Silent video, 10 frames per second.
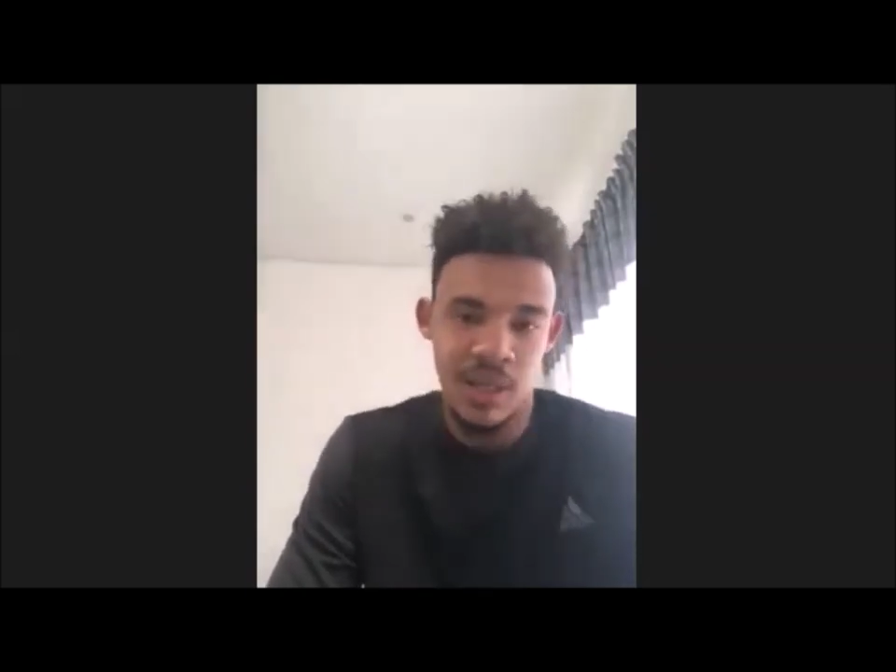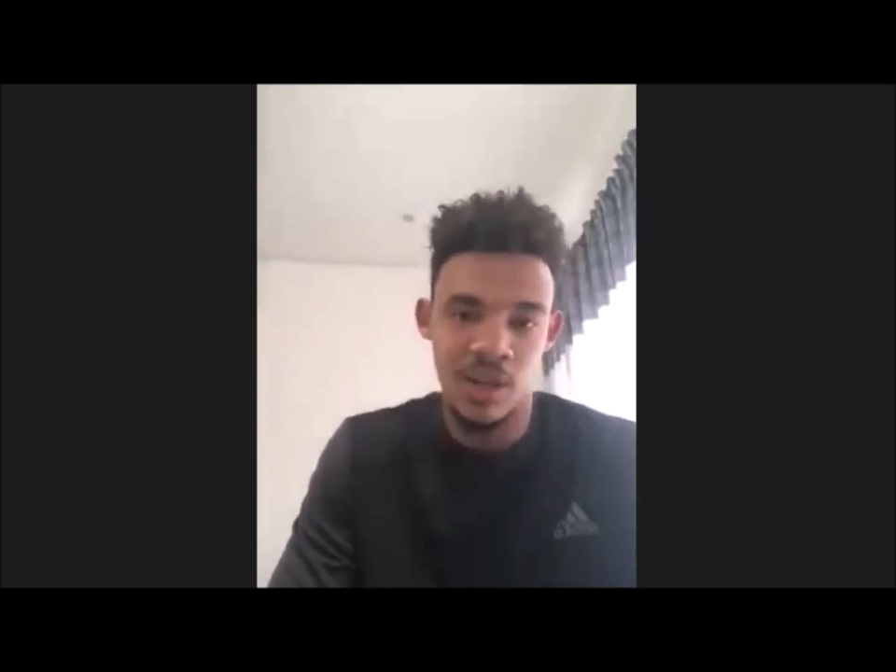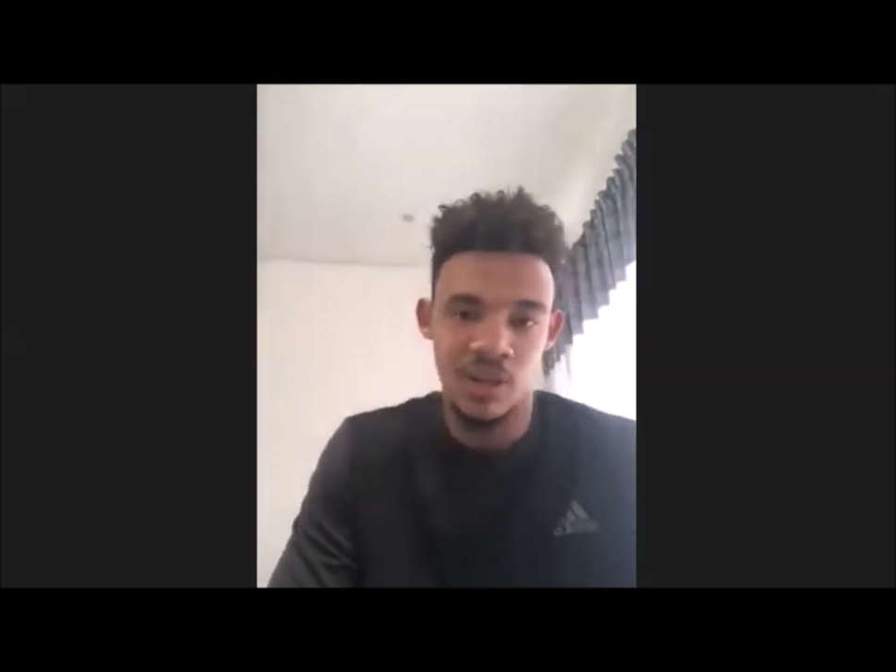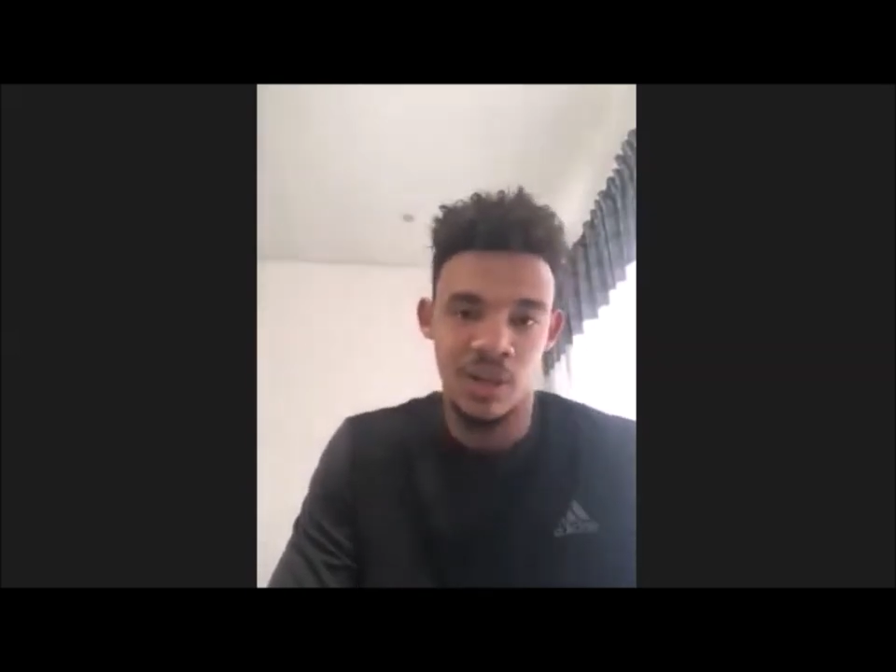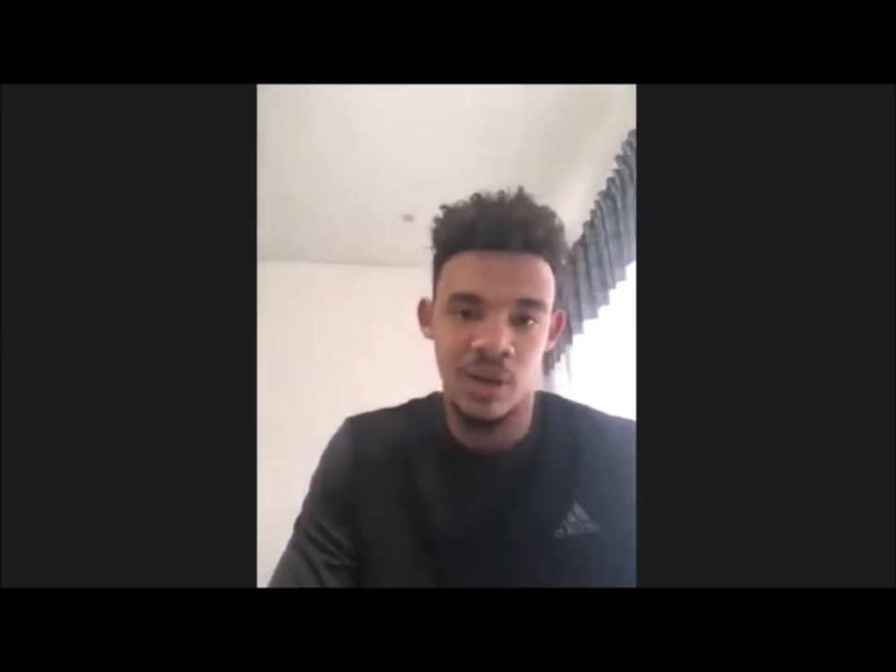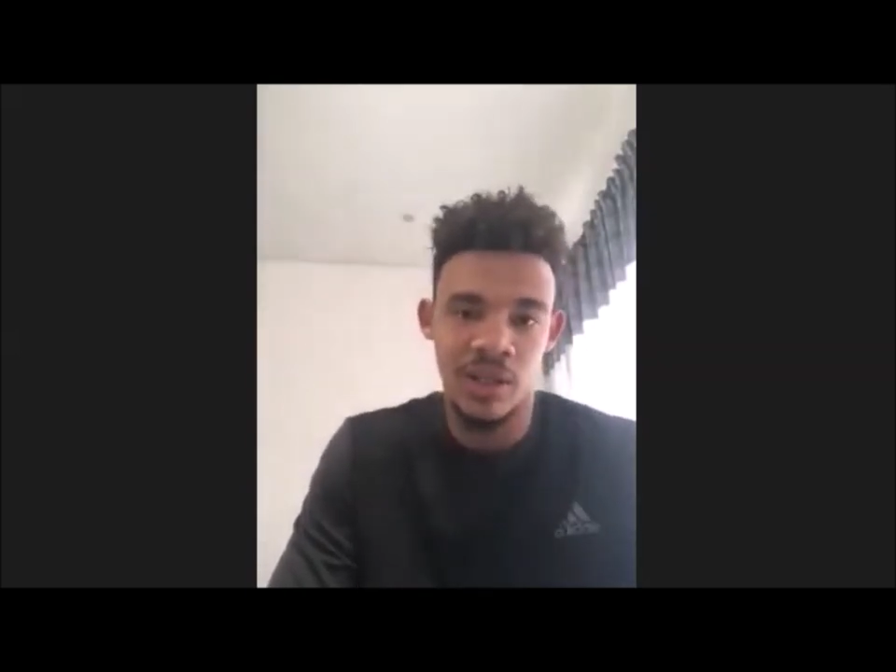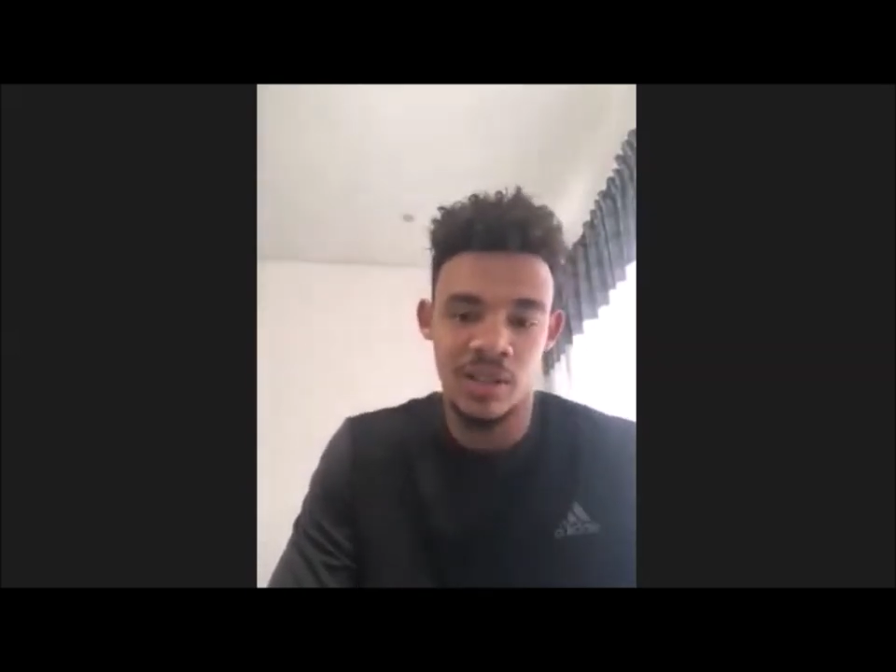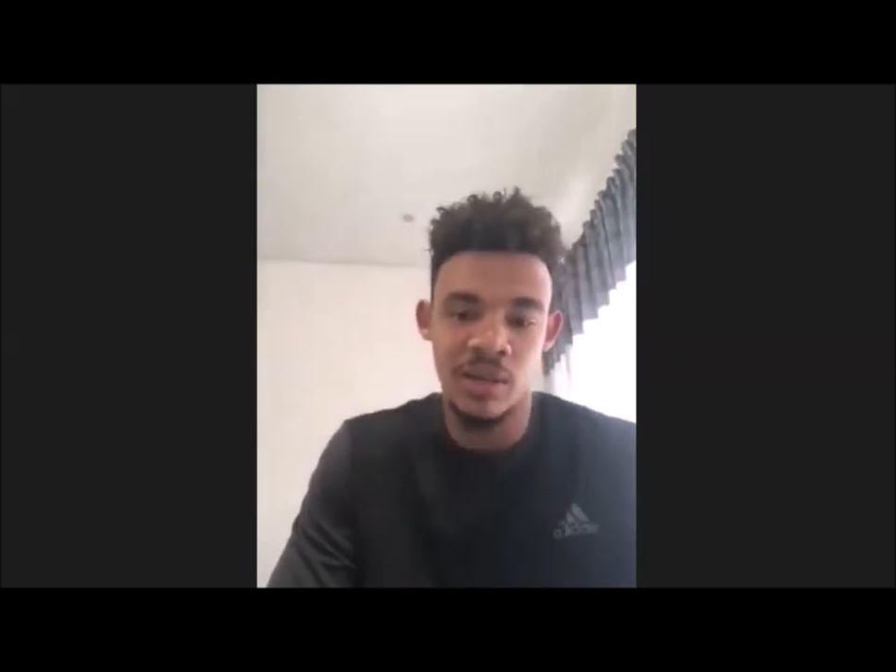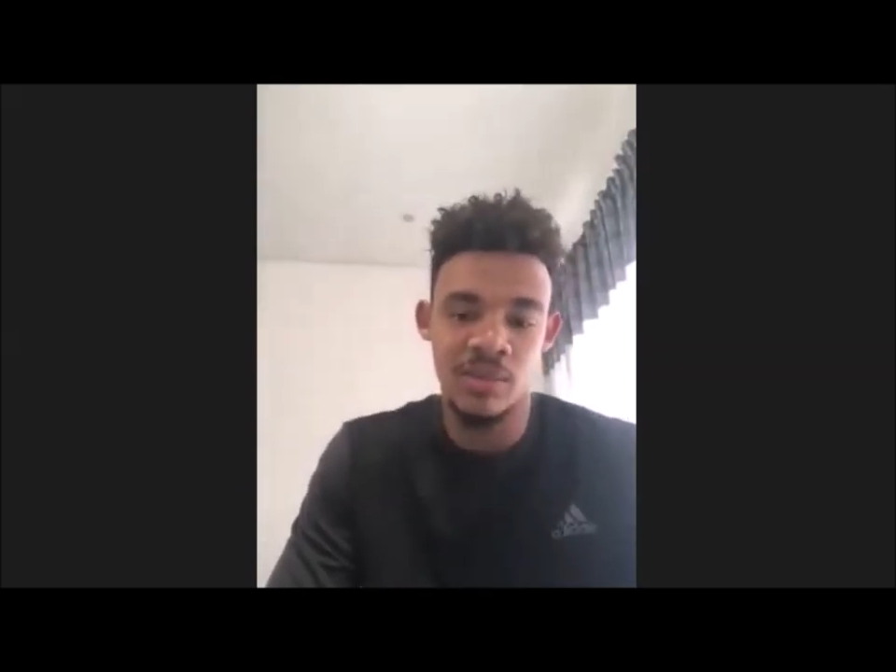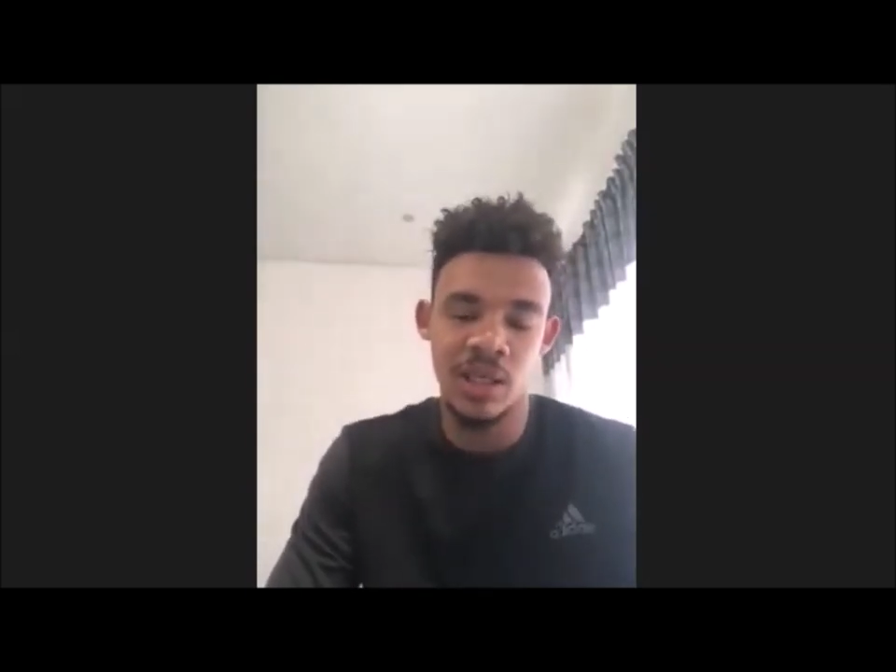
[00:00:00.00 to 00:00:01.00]
you know, in the same
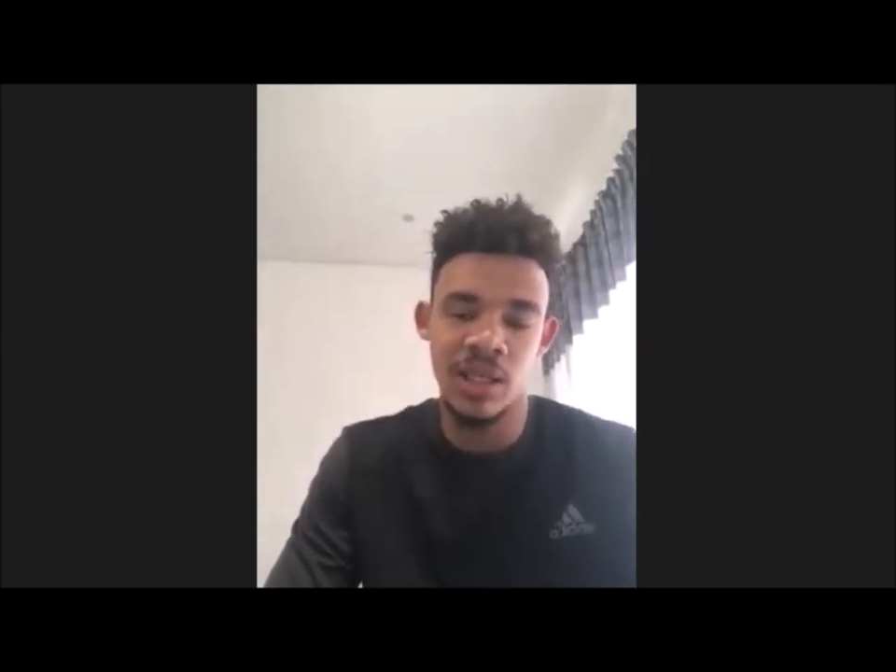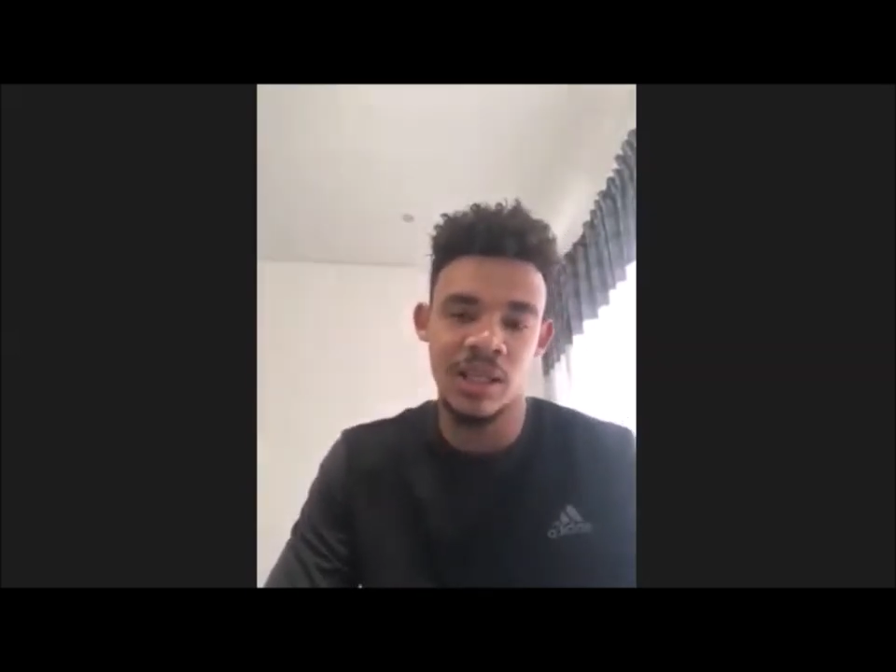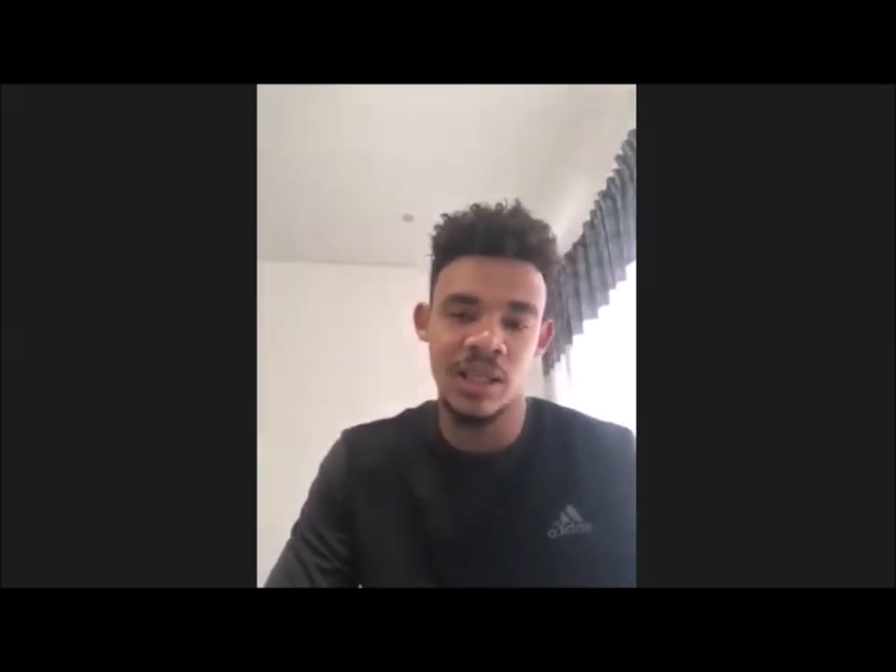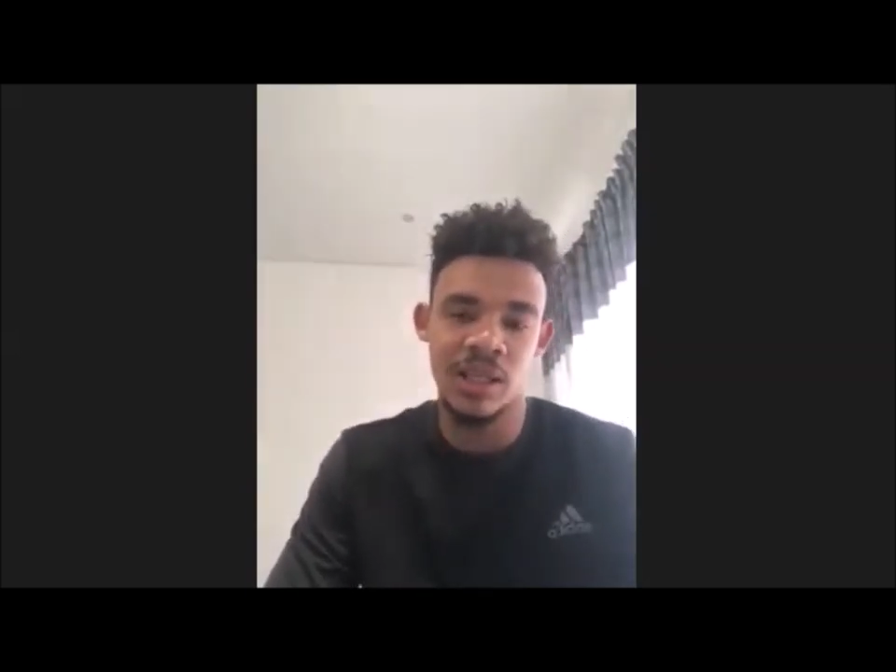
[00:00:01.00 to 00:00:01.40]
street as me,